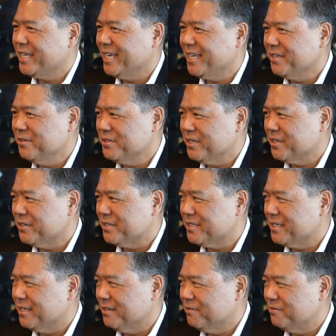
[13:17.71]
can't use it
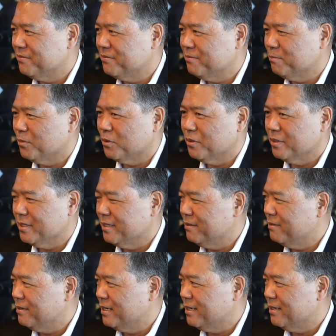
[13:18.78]
yourself more
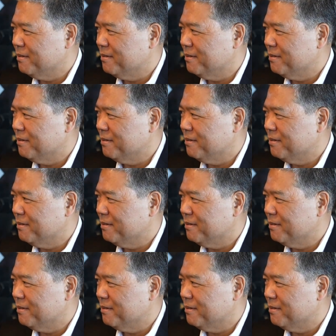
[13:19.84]
than